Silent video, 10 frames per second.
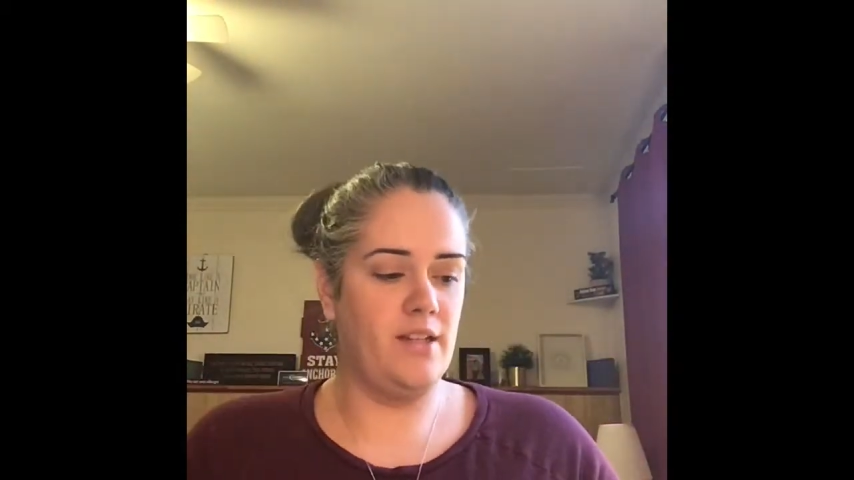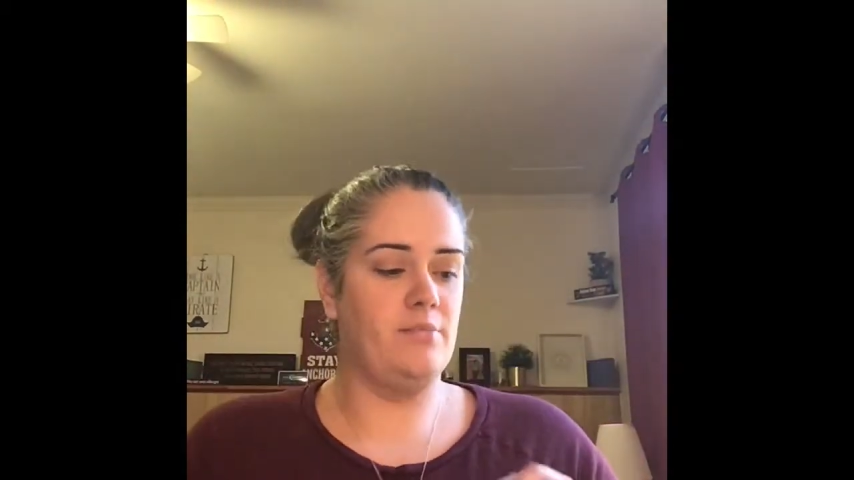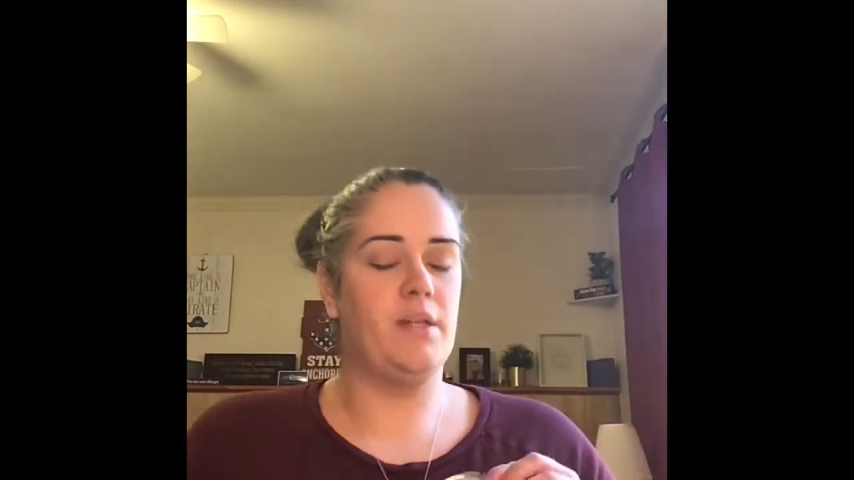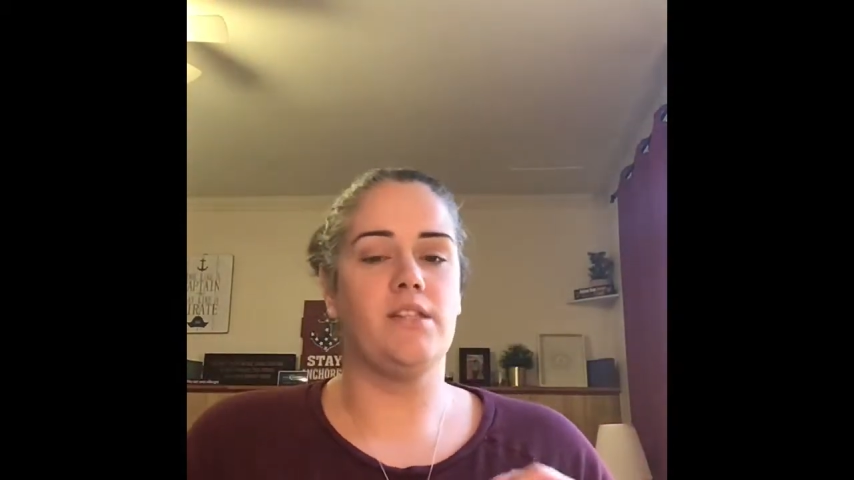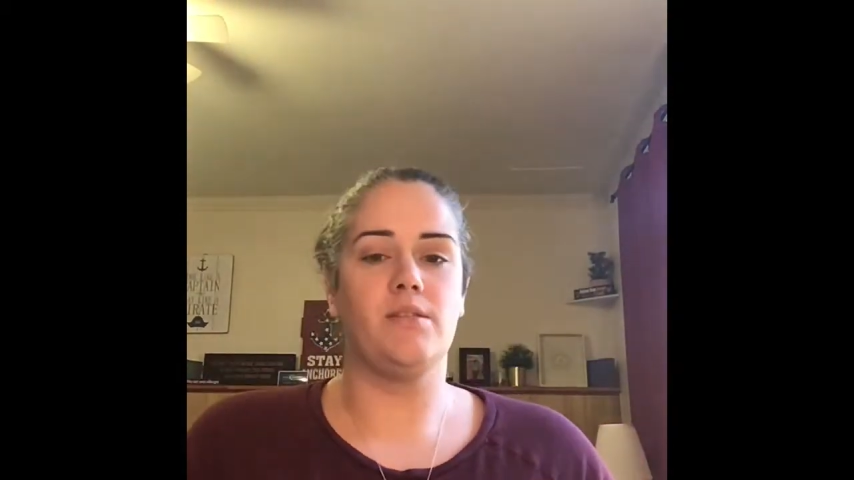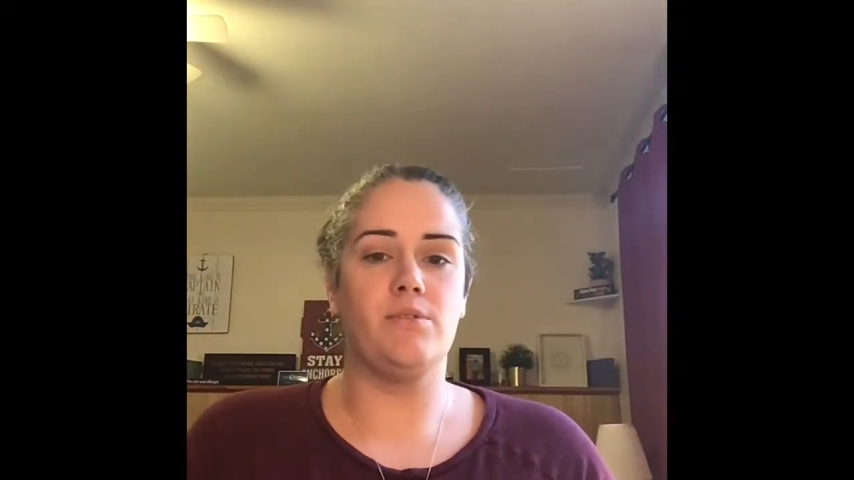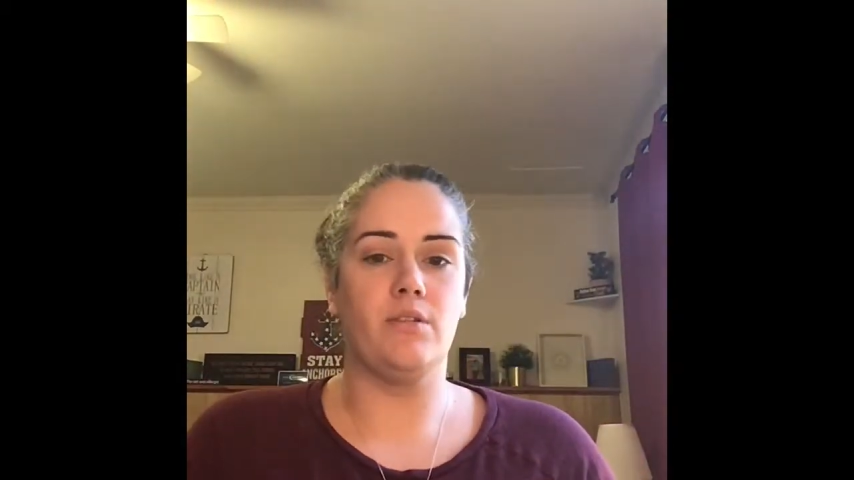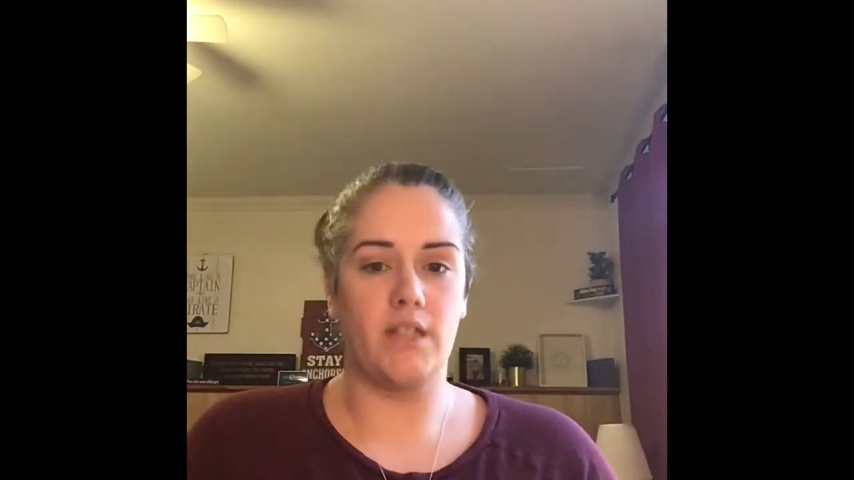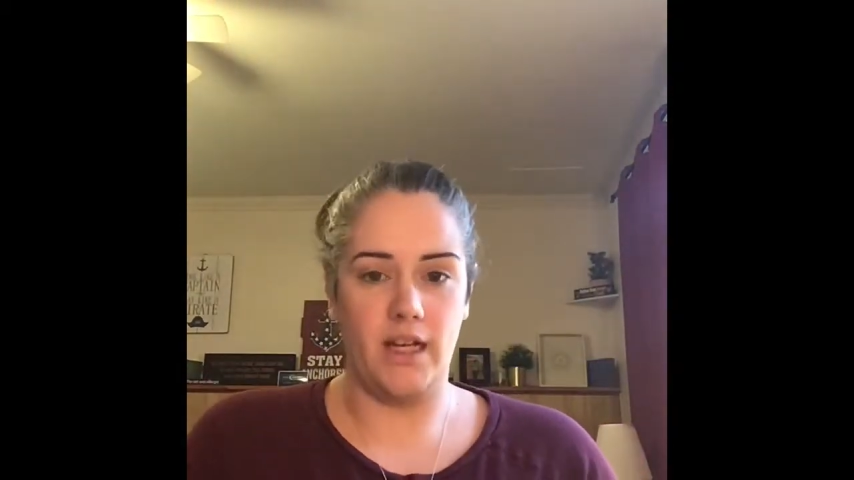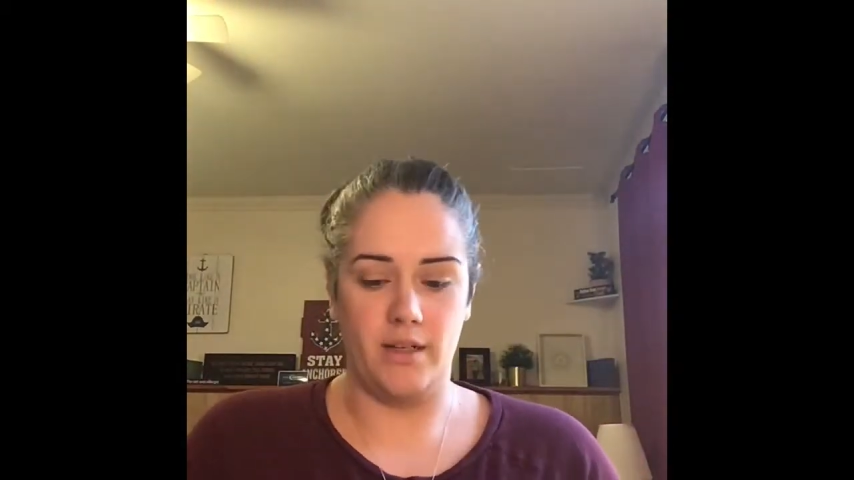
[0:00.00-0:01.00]
because I'm so
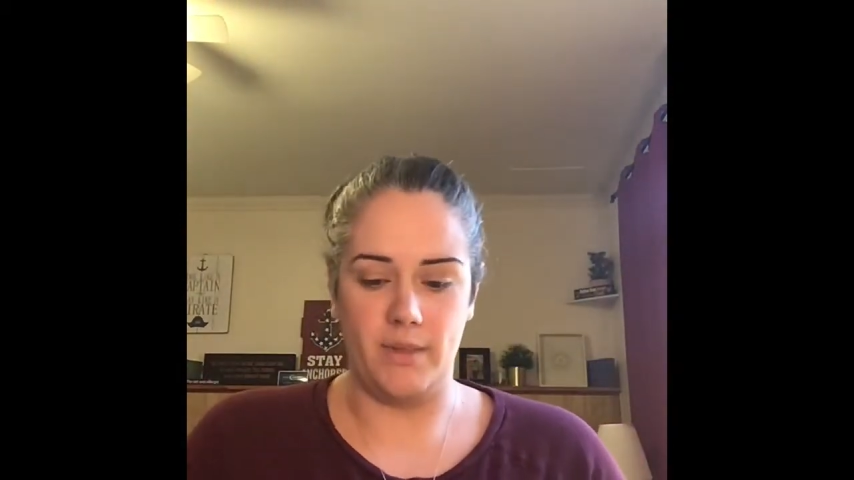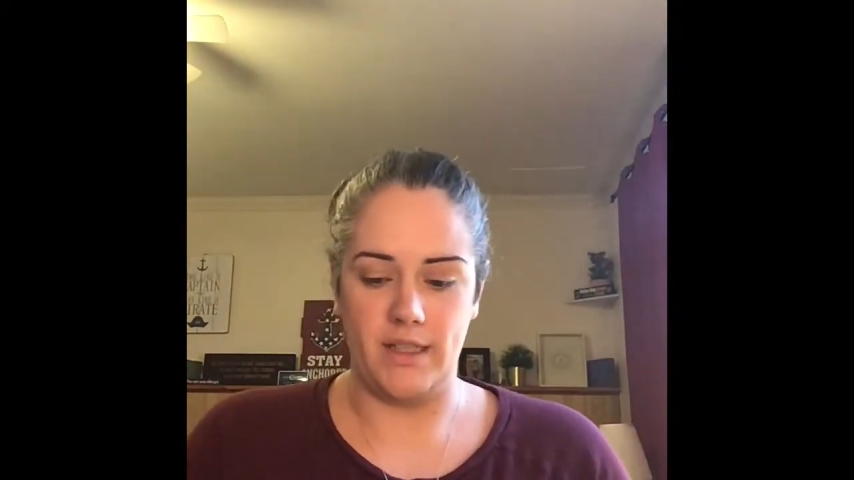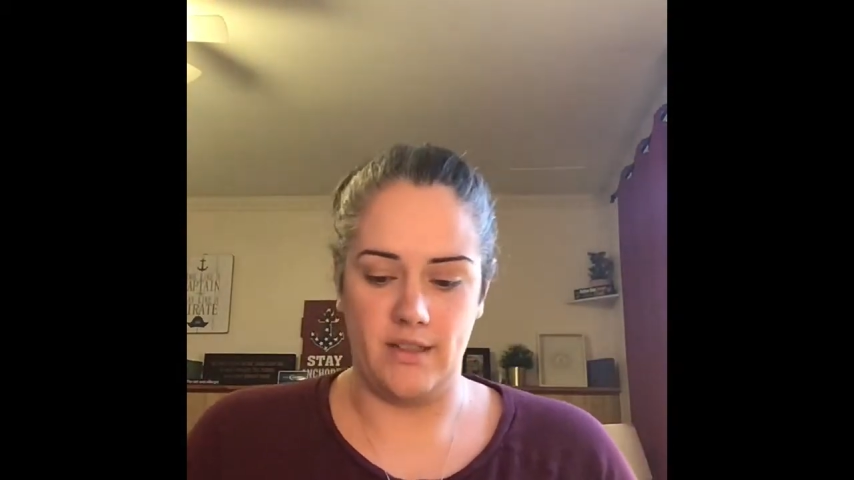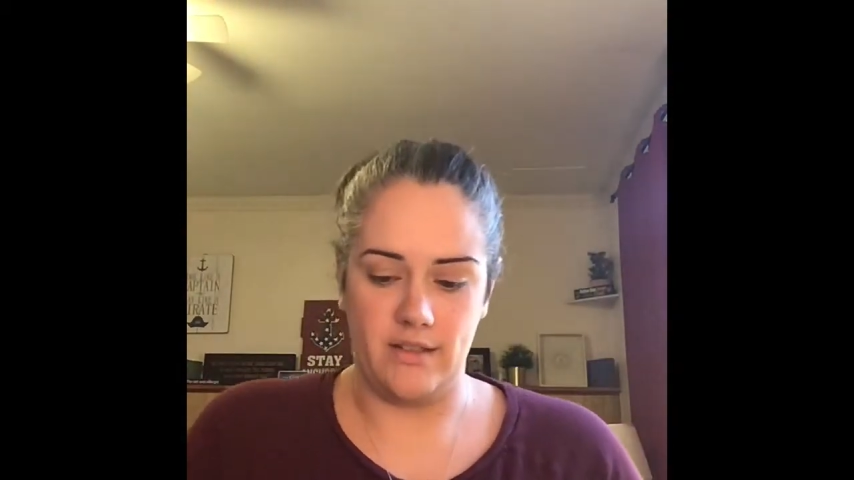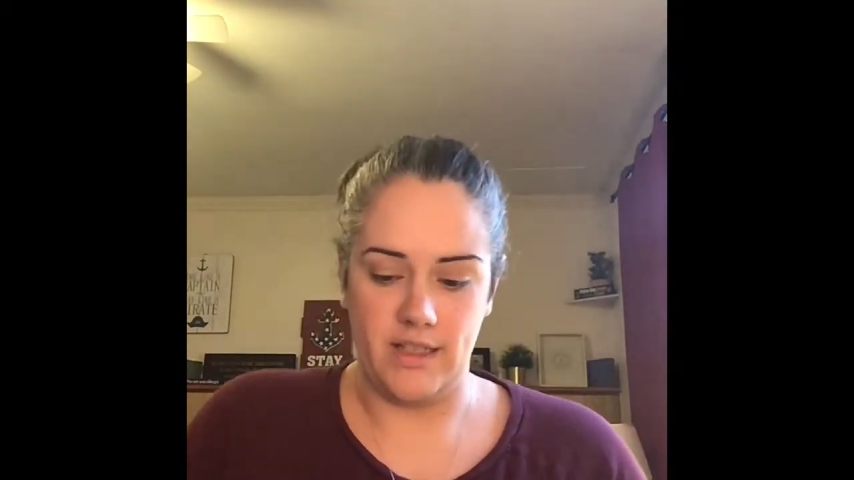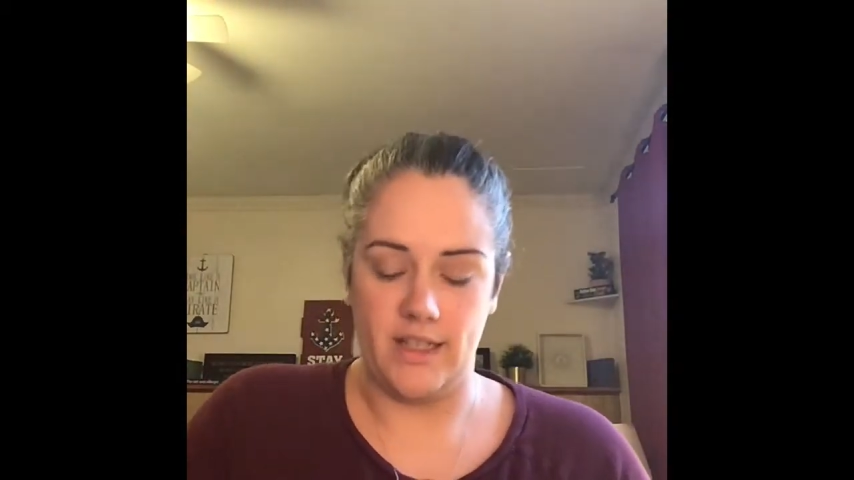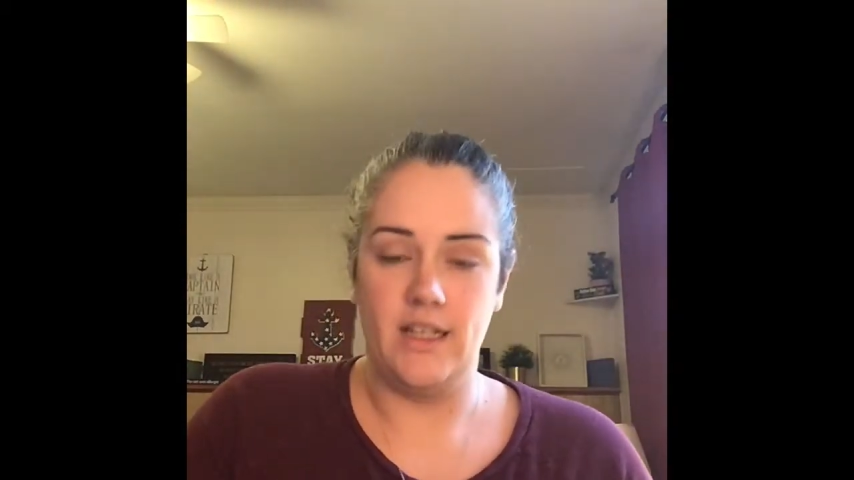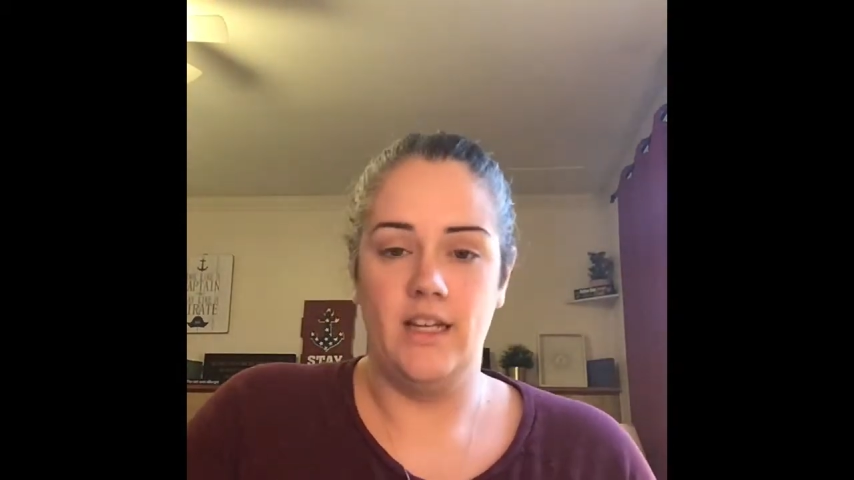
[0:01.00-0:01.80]
tired by the end of the day.